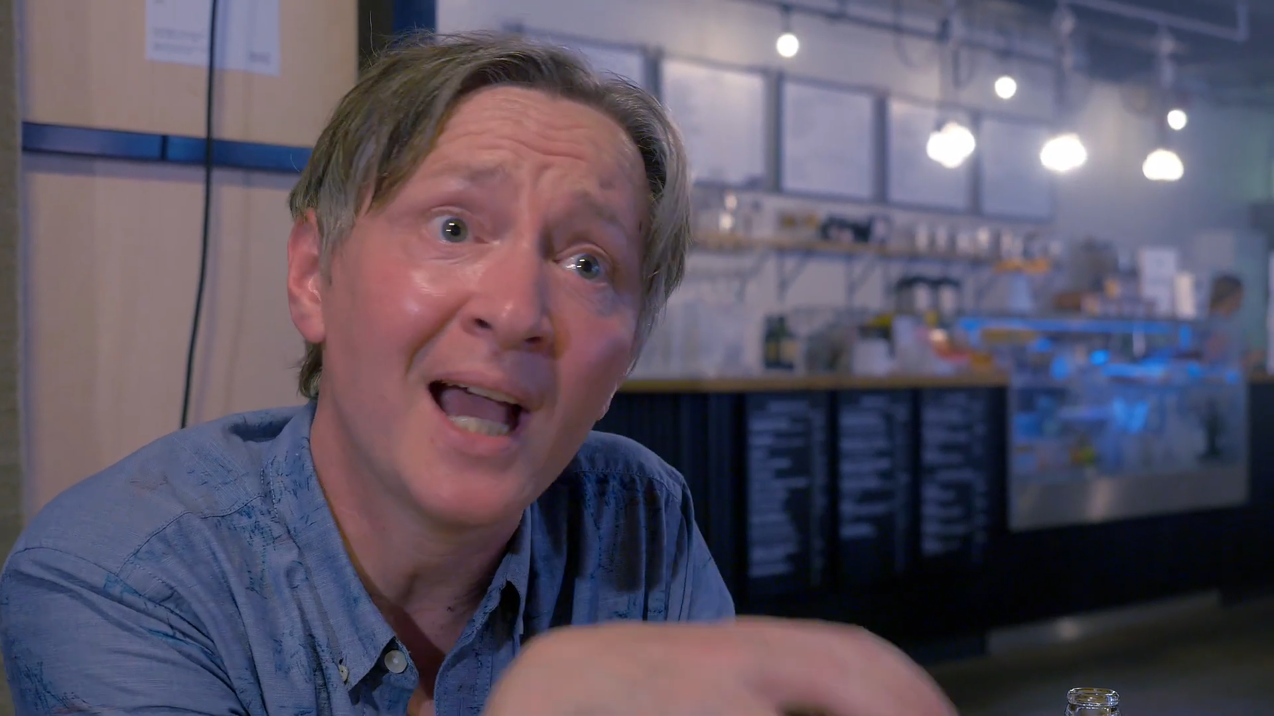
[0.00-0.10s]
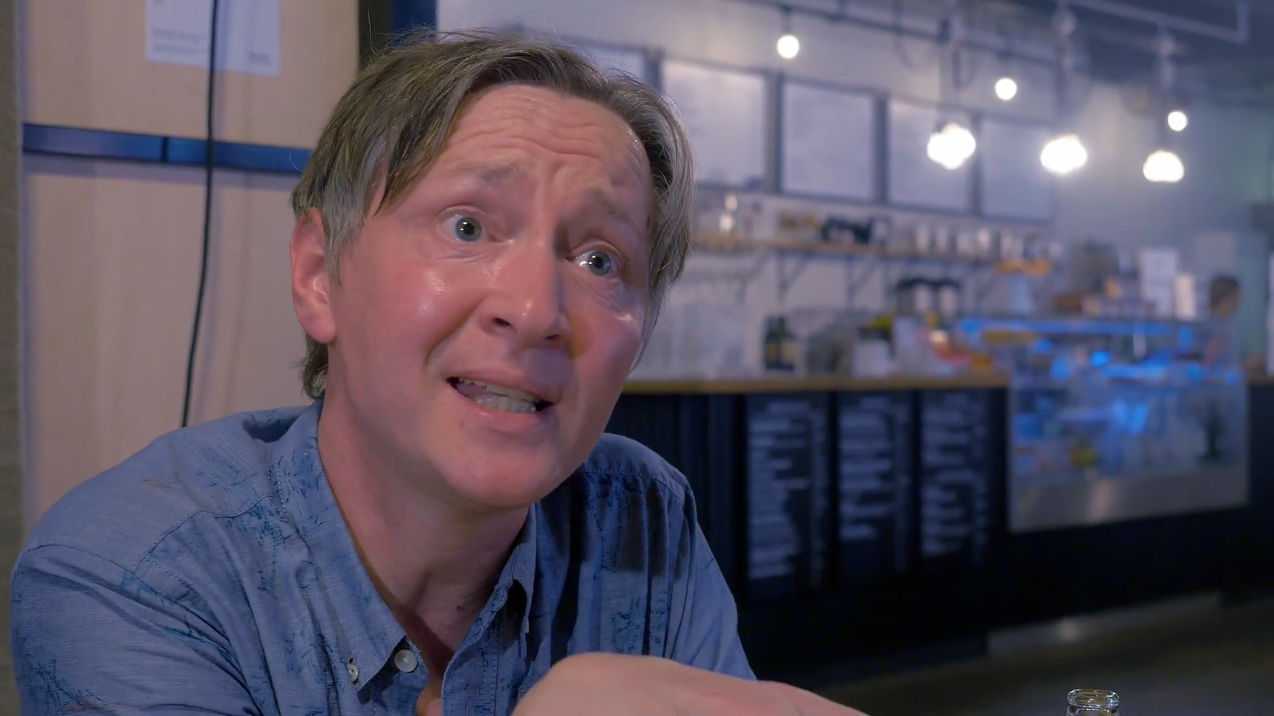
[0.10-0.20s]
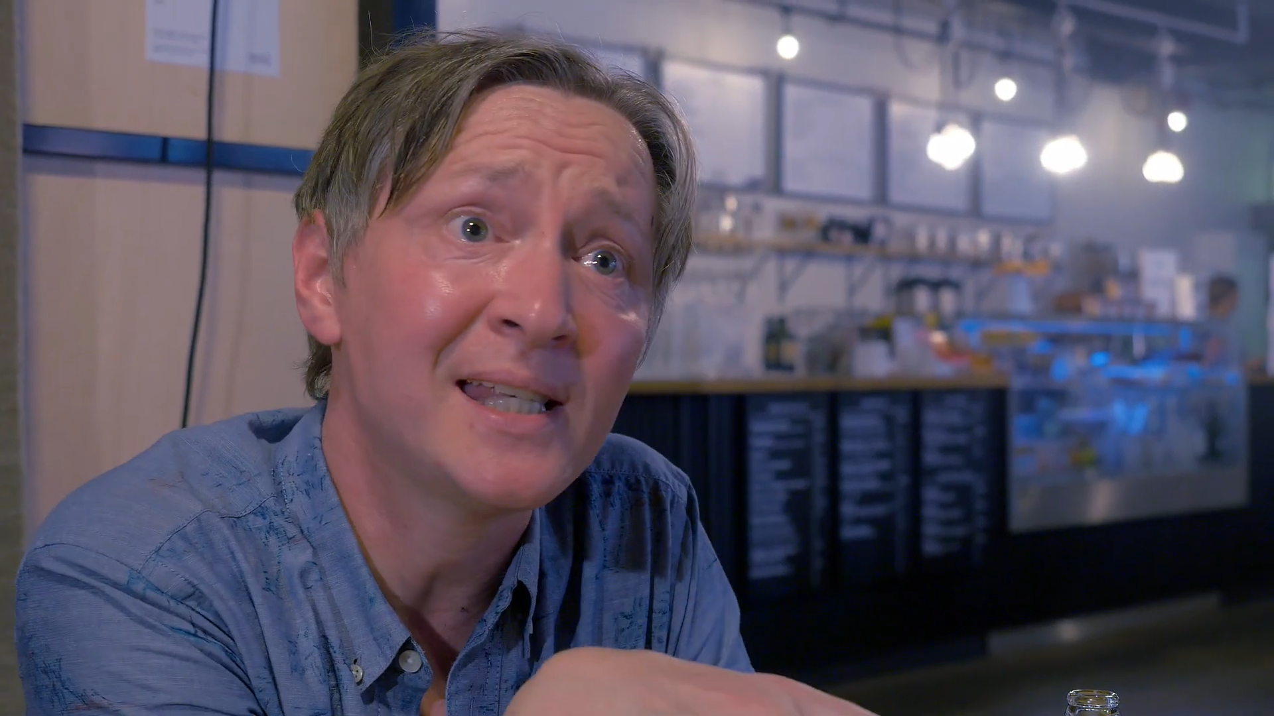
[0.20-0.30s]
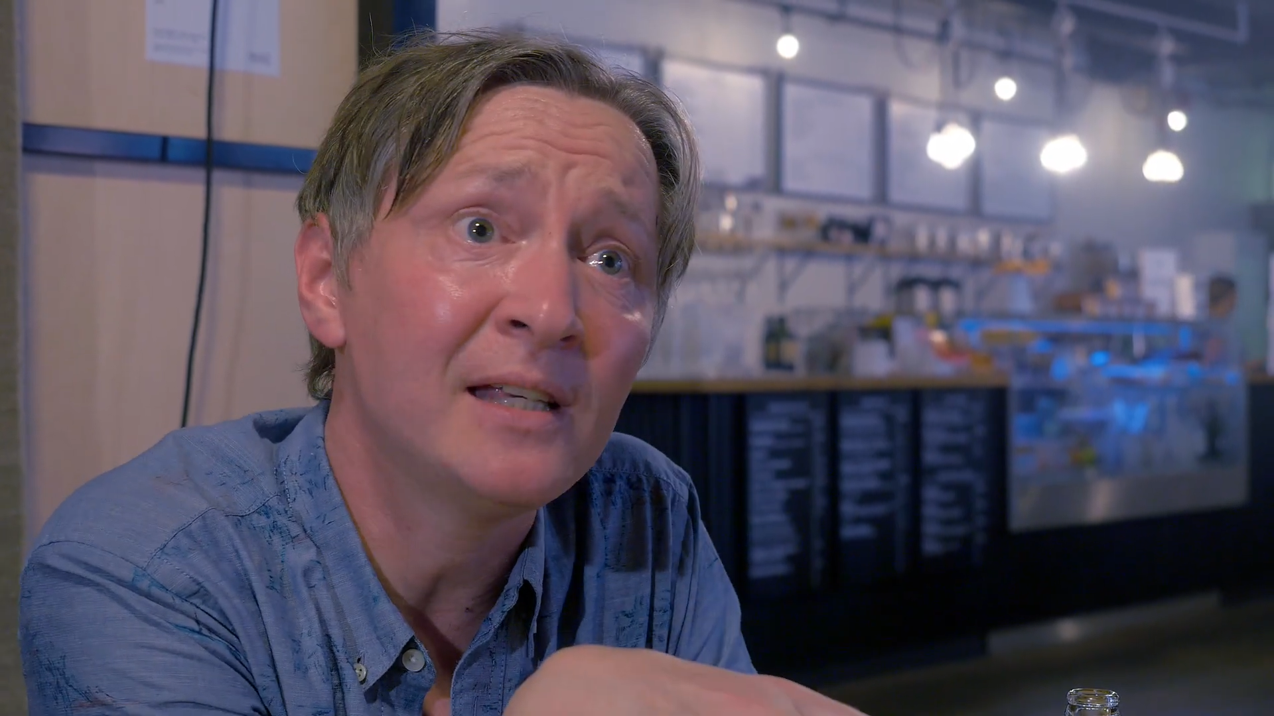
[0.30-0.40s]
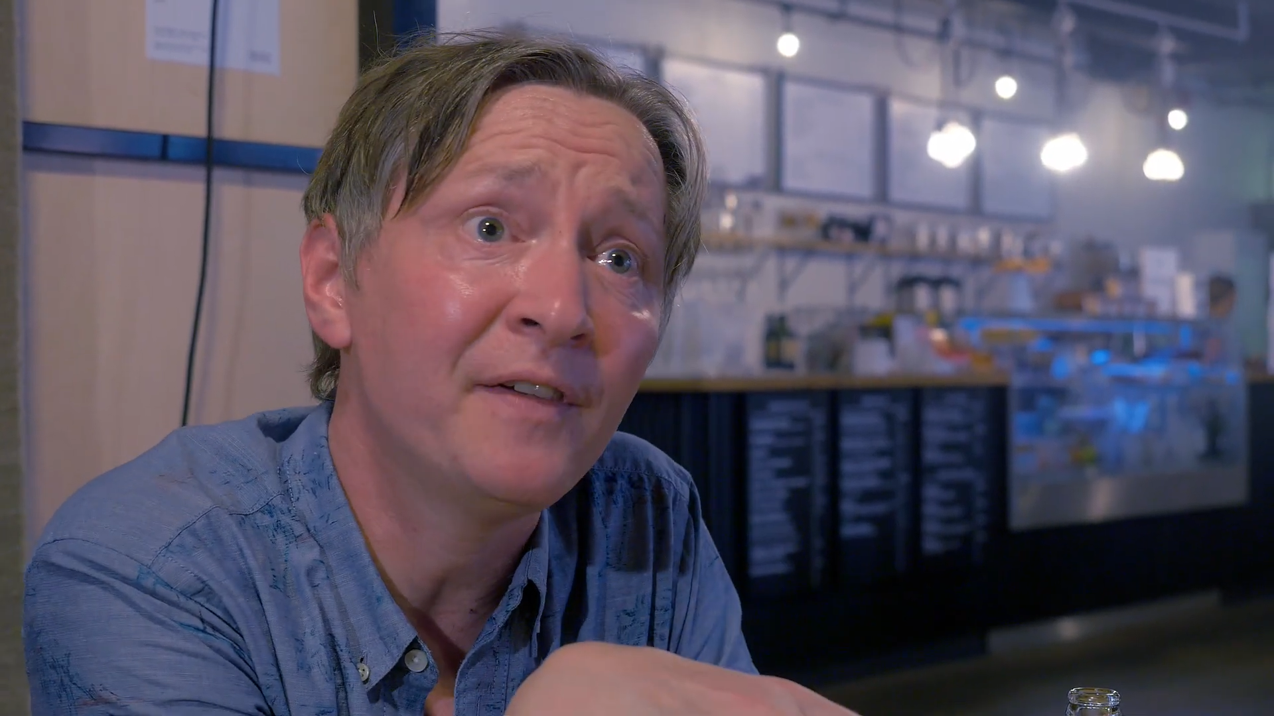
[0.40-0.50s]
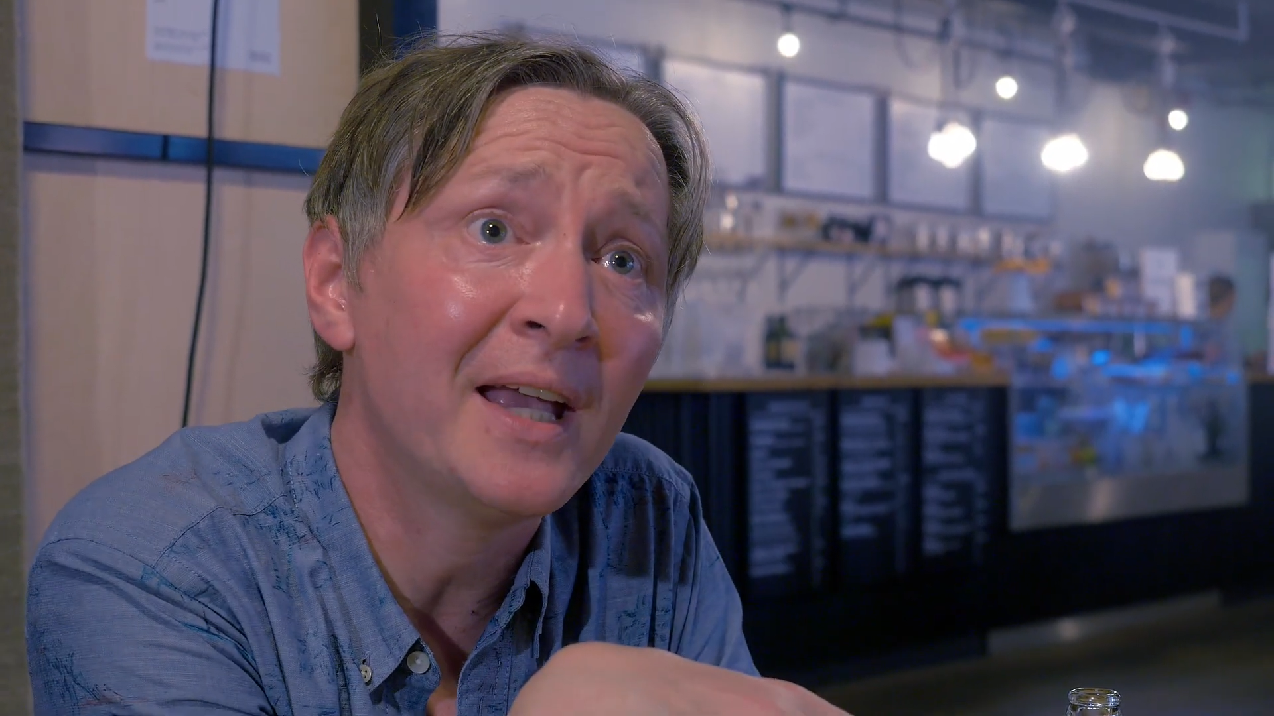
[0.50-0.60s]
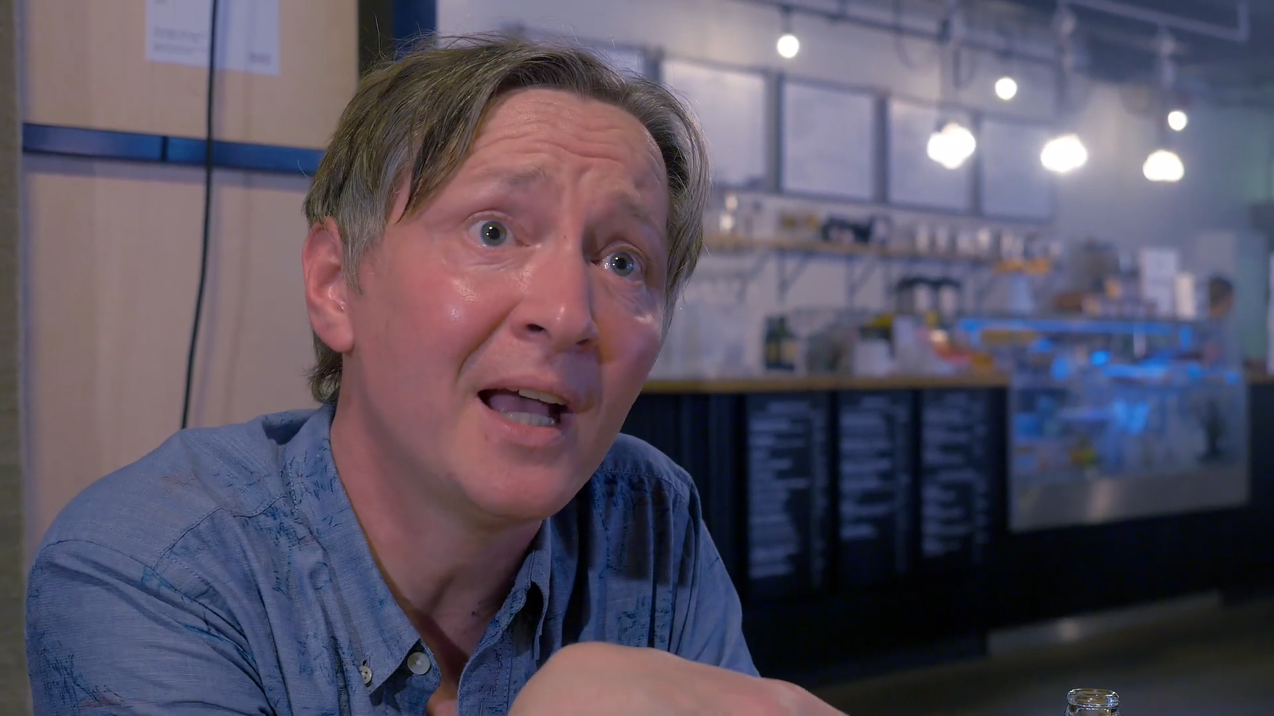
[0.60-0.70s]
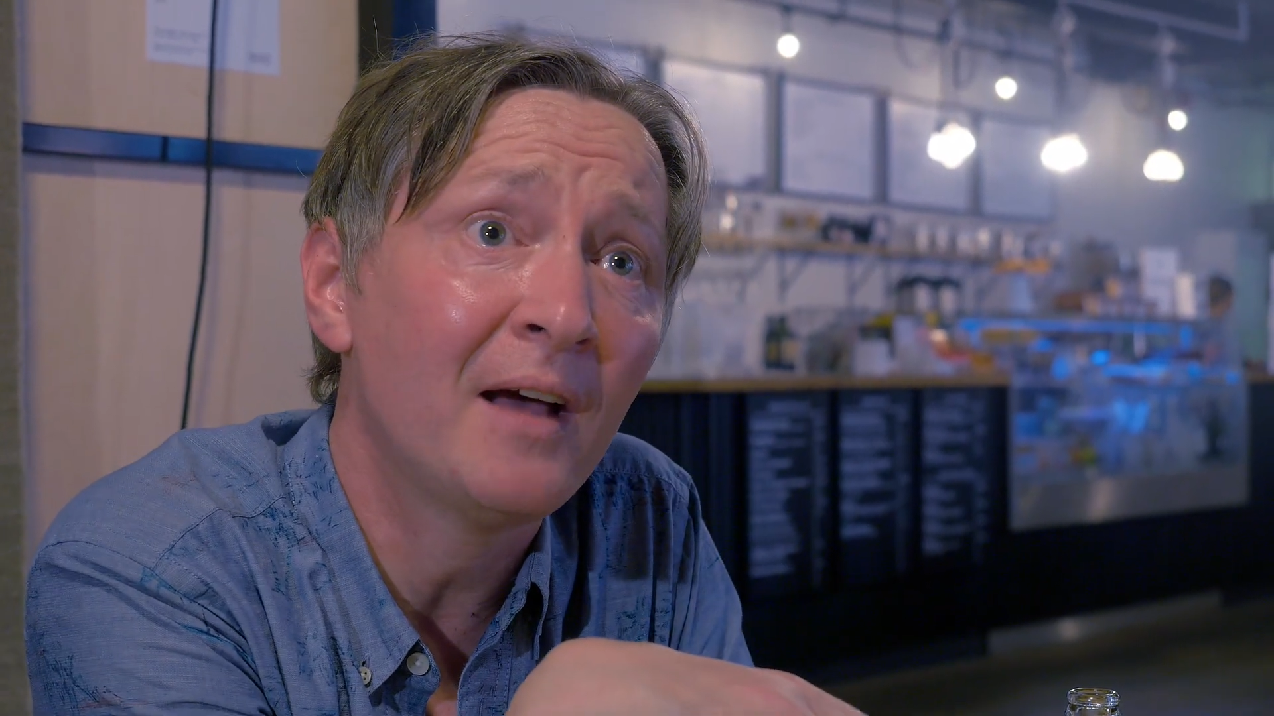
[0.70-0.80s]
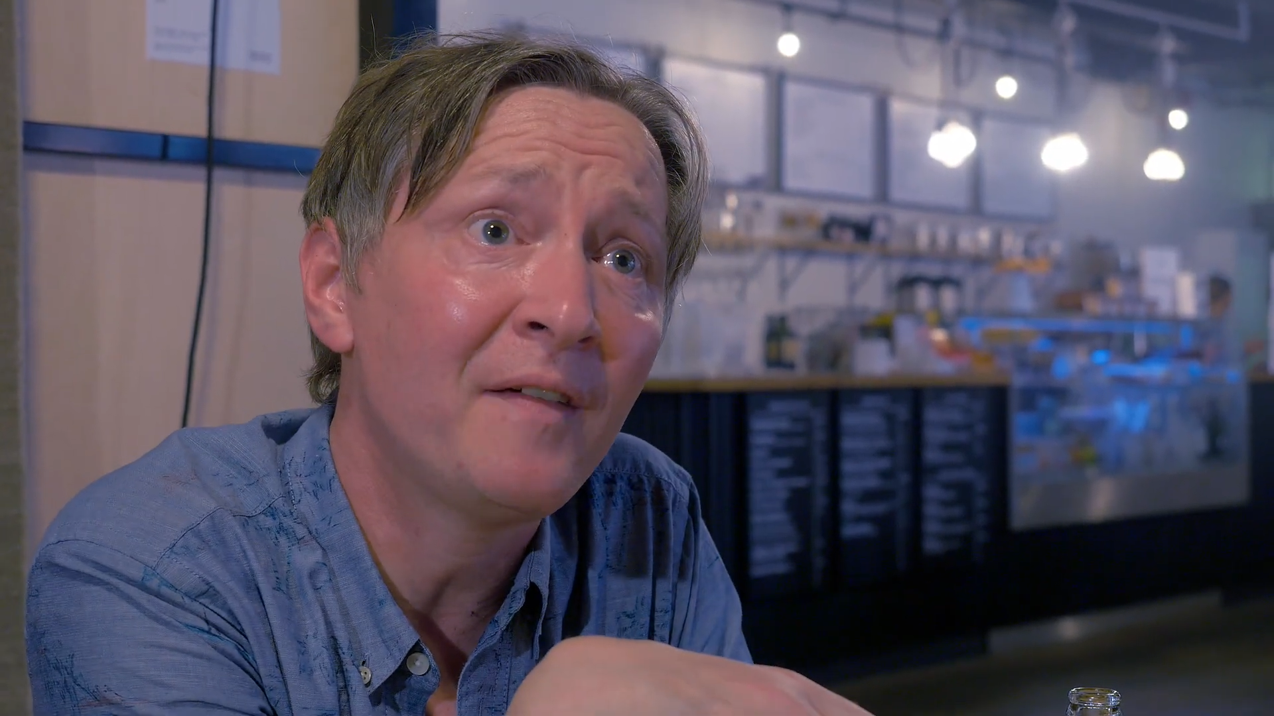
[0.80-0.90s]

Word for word: ITV